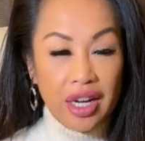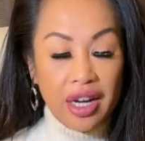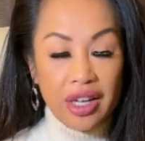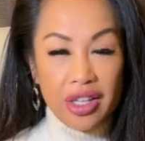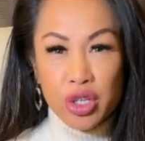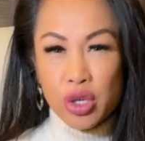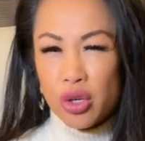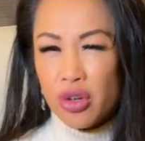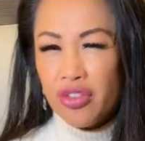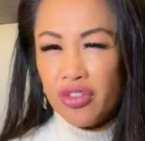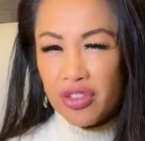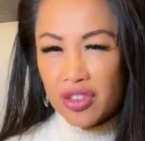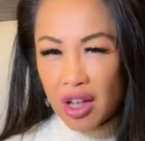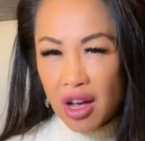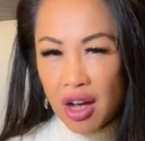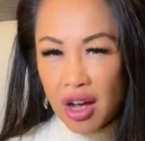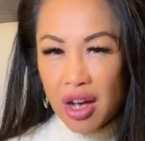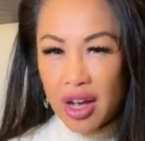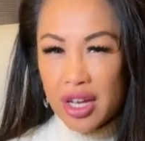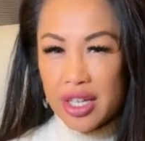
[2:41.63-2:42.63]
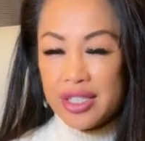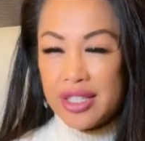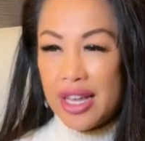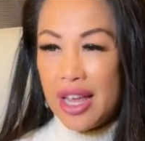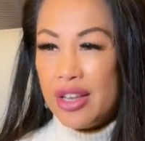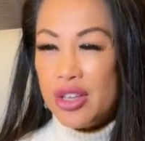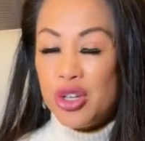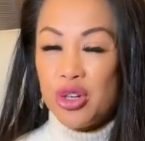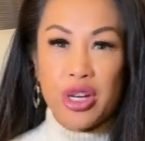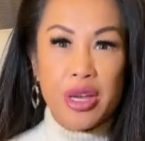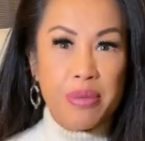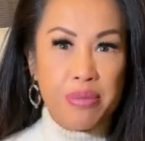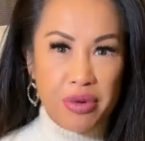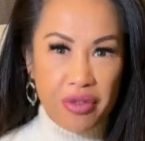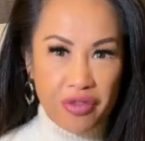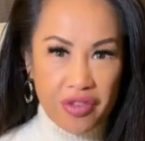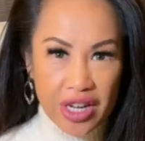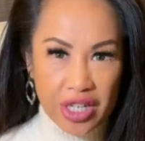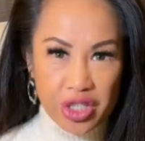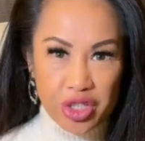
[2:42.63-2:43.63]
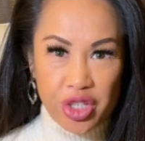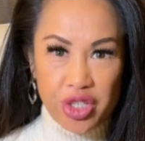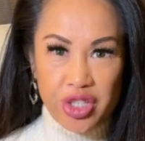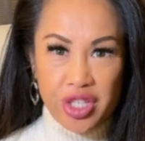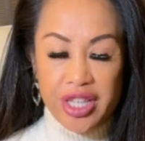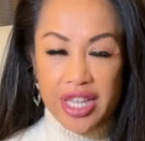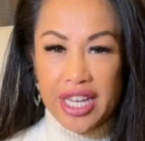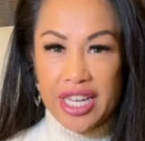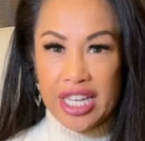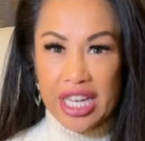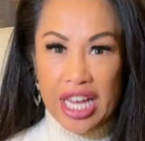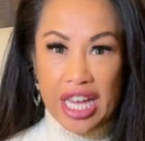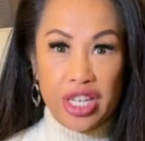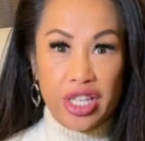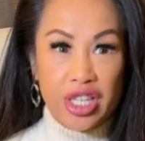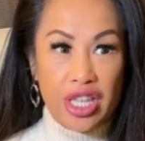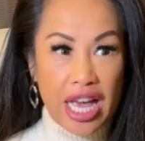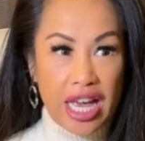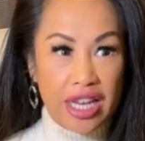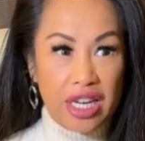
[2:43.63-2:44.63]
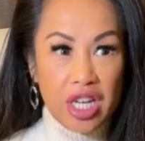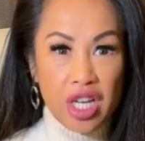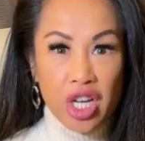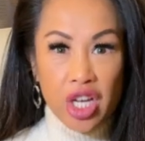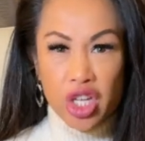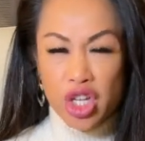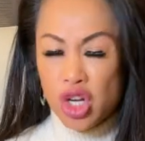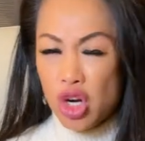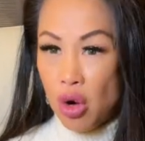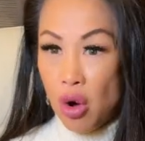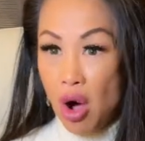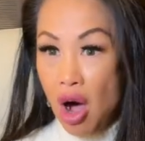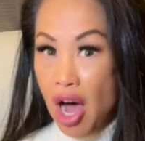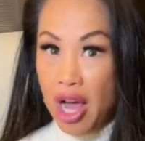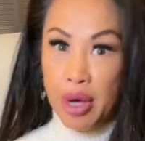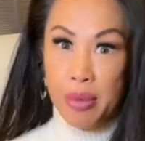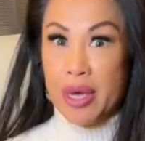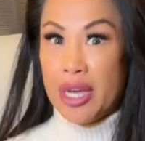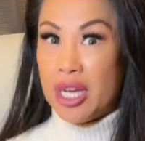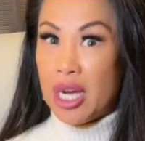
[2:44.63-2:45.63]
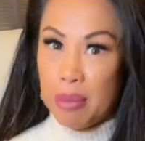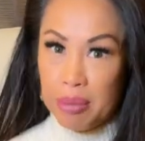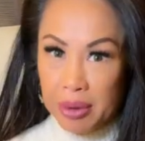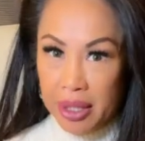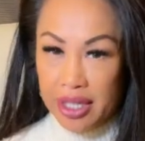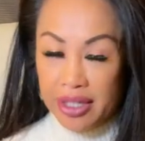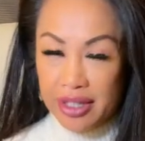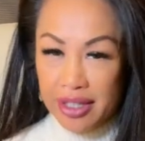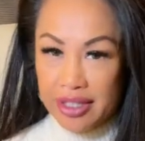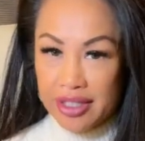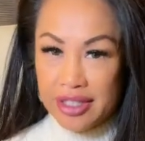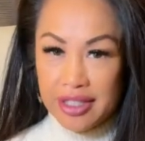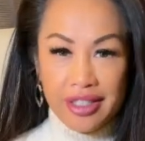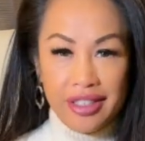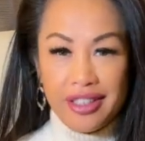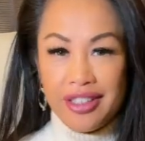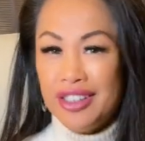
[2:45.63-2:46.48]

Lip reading: your flaws and your imperfections than they can that, I wake up like this.